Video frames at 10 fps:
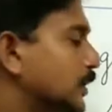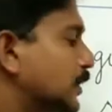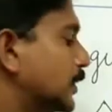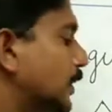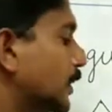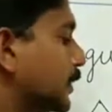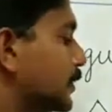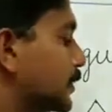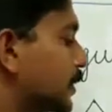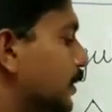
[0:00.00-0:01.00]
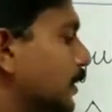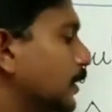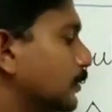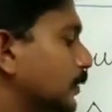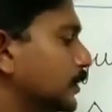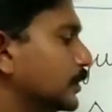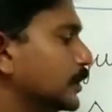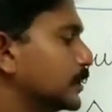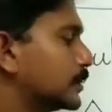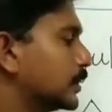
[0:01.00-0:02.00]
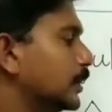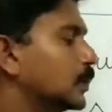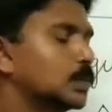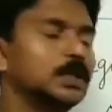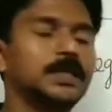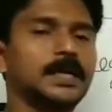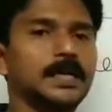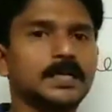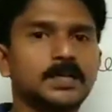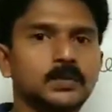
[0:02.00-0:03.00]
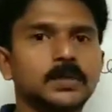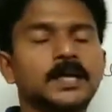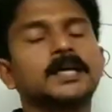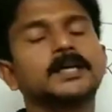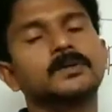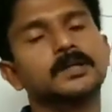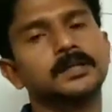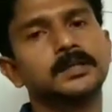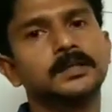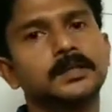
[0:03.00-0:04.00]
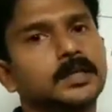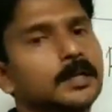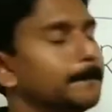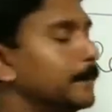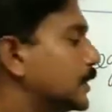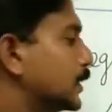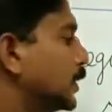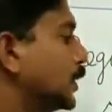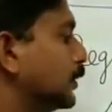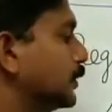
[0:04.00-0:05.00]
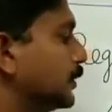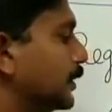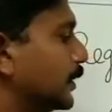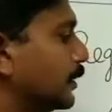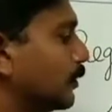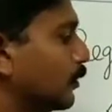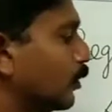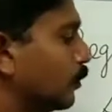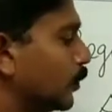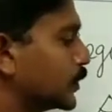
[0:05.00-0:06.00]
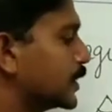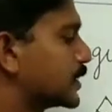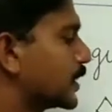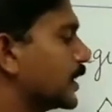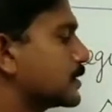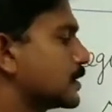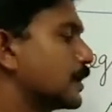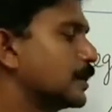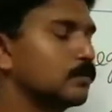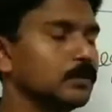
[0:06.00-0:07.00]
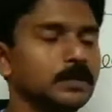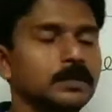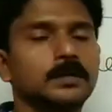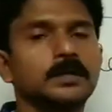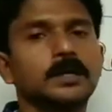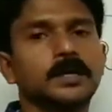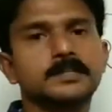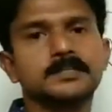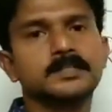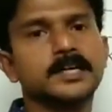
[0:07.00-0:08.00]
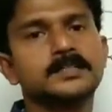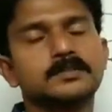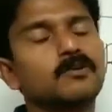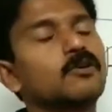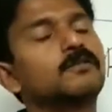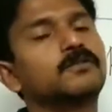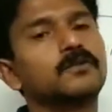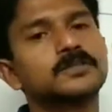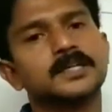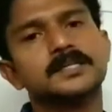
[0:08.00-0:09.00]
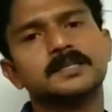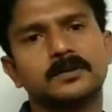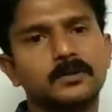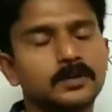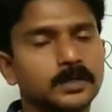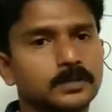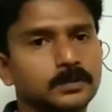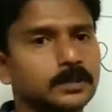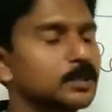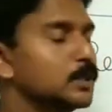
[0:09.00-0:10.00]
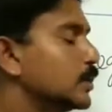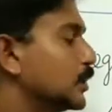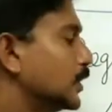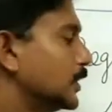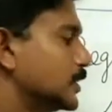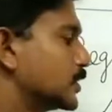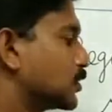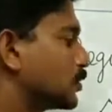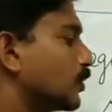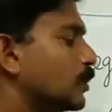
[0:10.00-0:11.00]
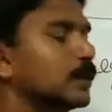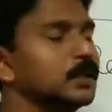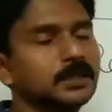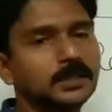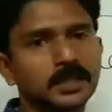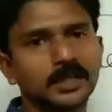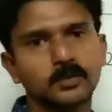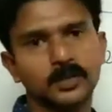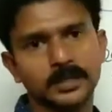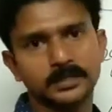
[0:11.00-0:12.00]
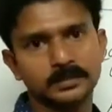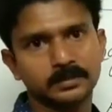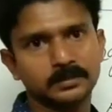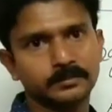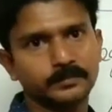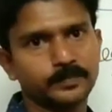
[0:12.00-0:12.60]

the angles are equal, it is equiangular, but the opposite sides are equal and the sides, all four sides are not equal, it is not a equilateral.